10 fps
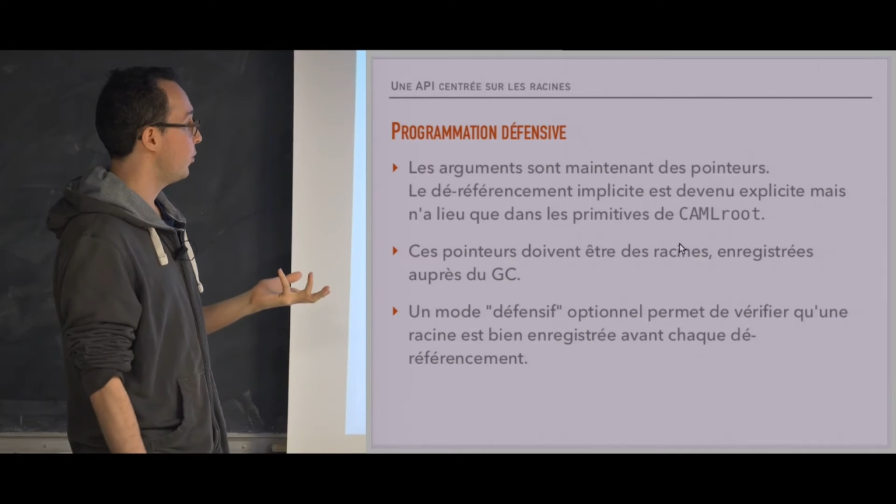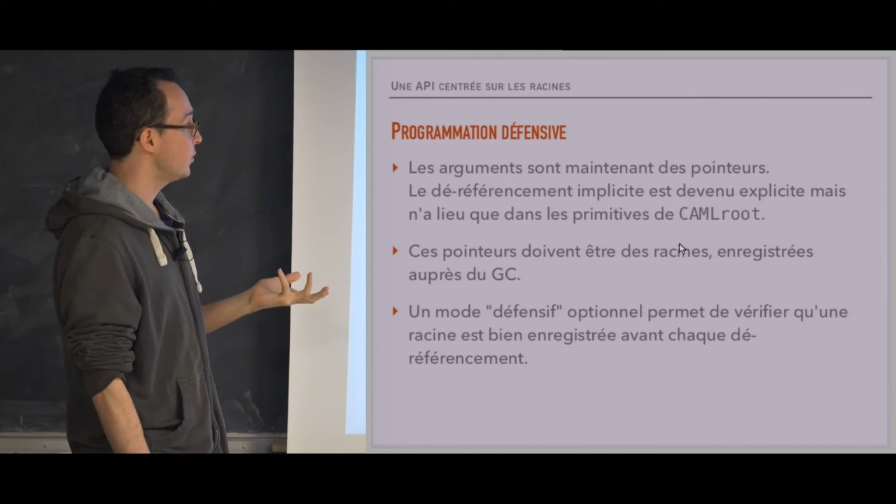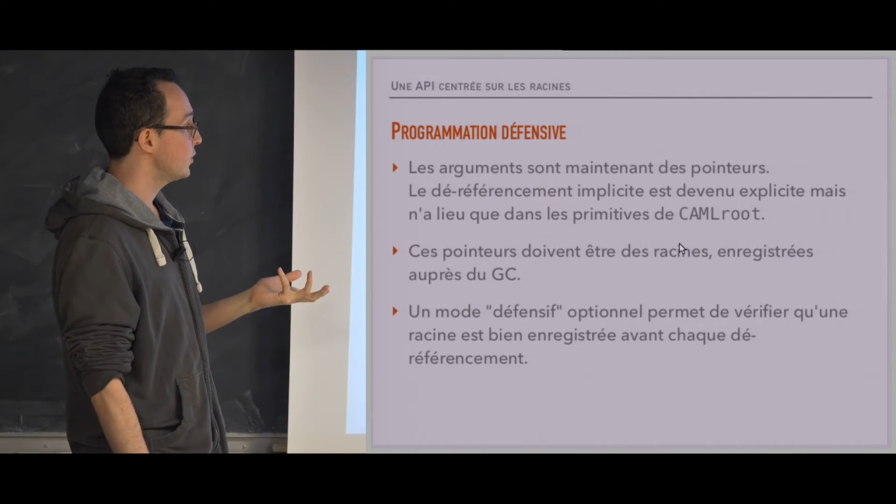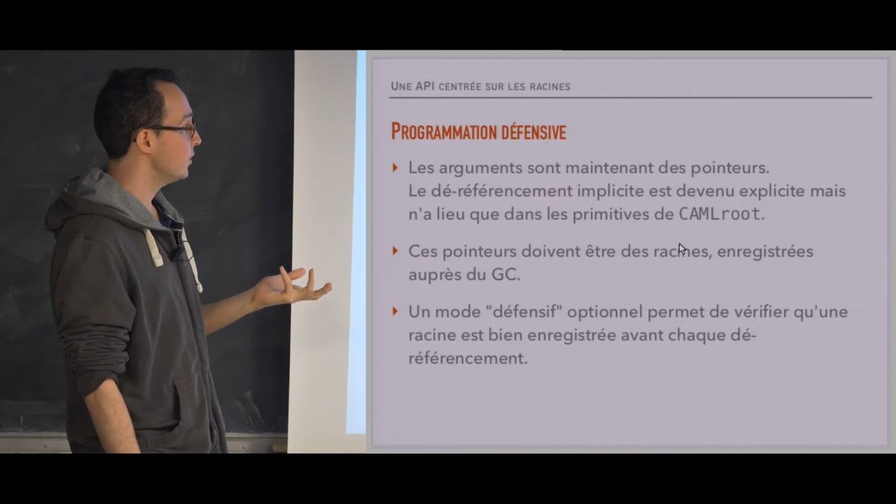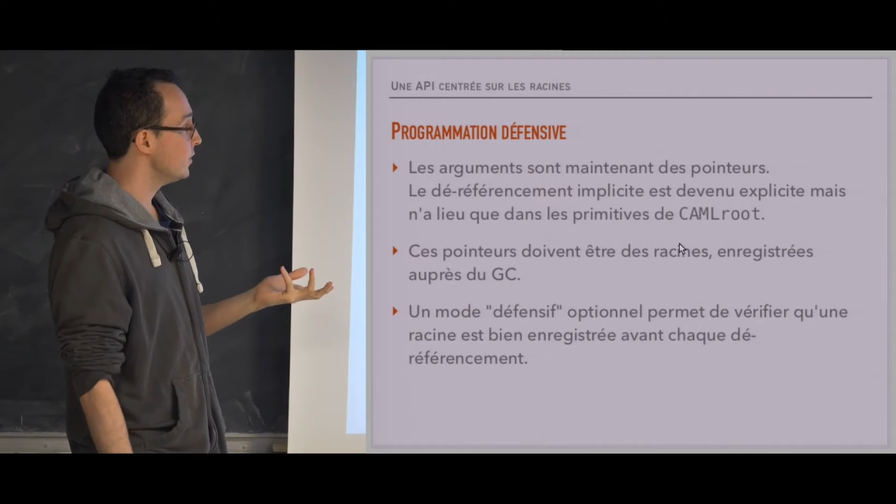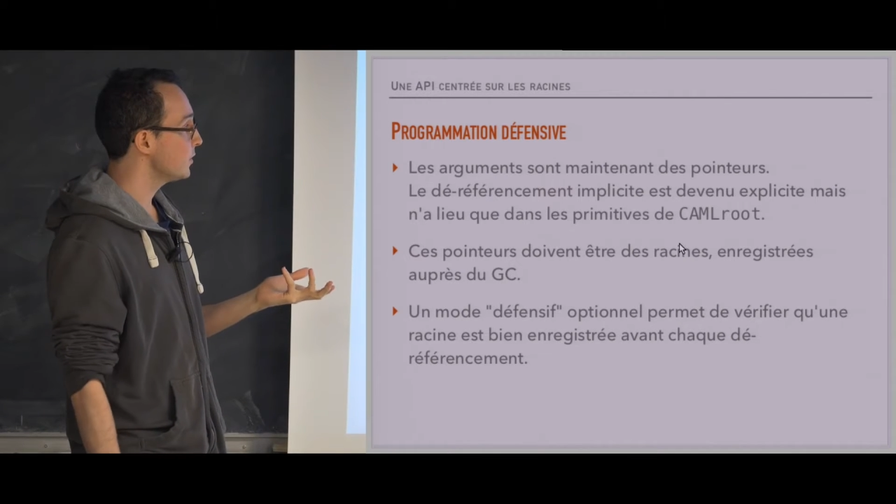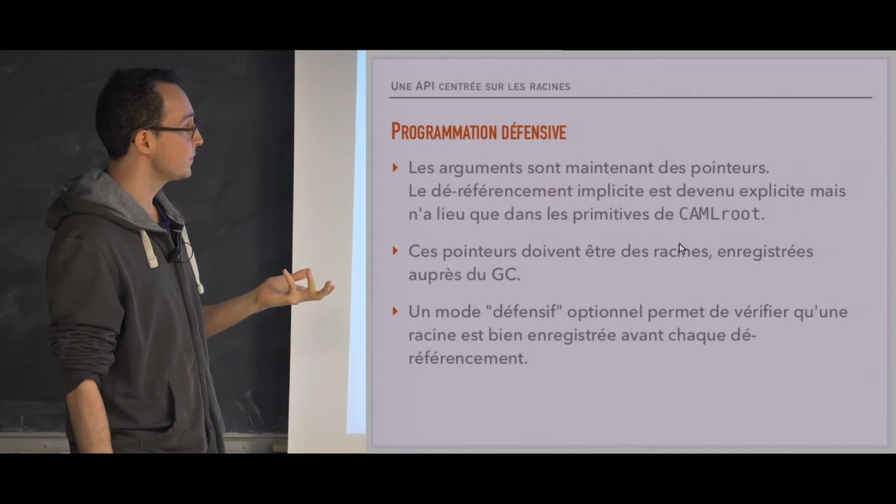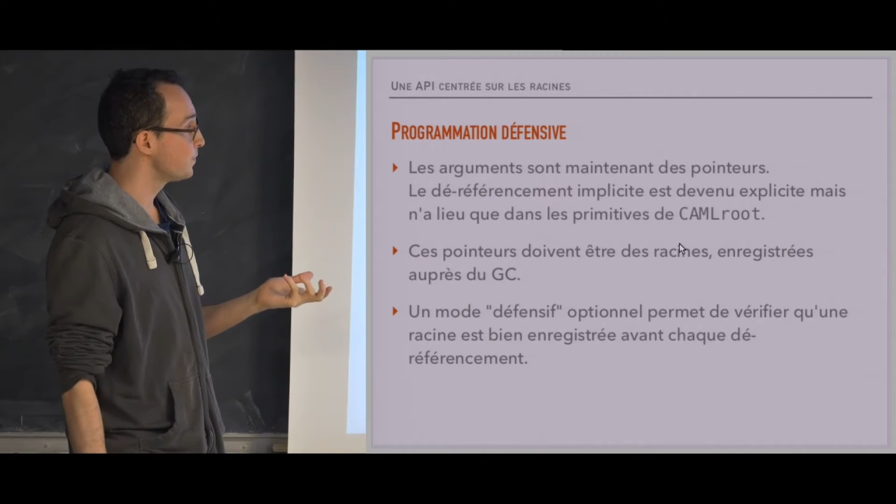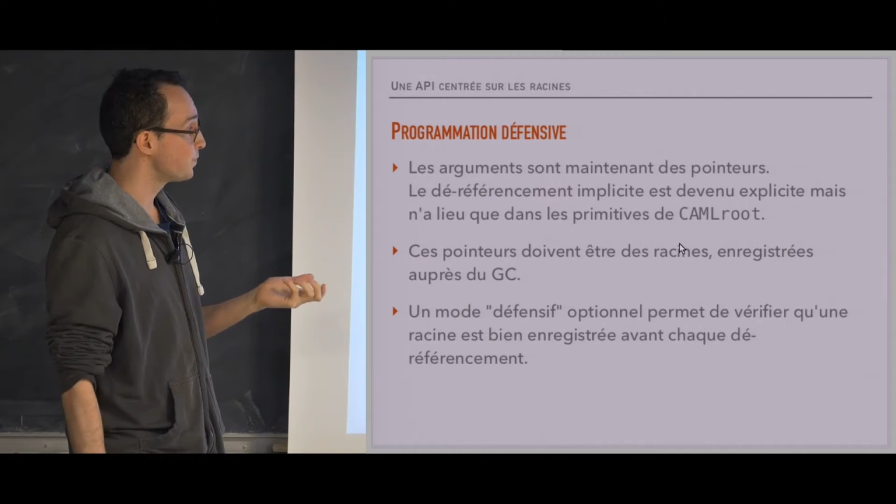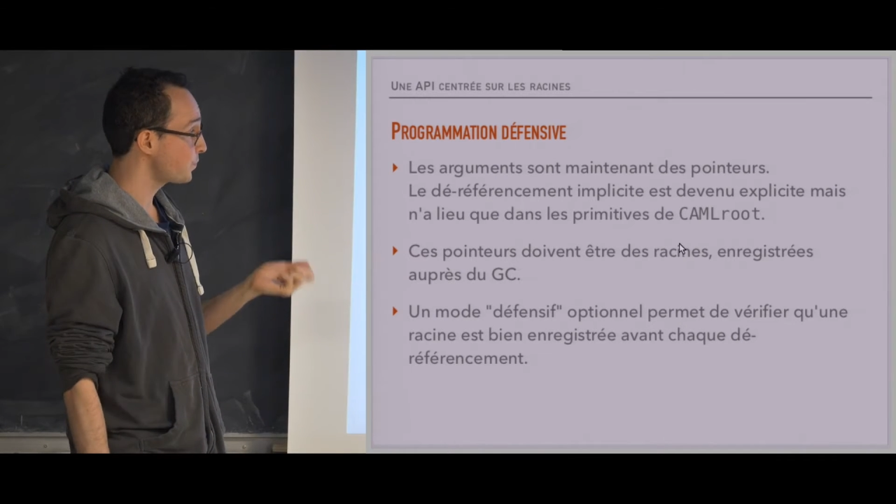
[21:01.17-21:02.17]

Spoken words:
pointers,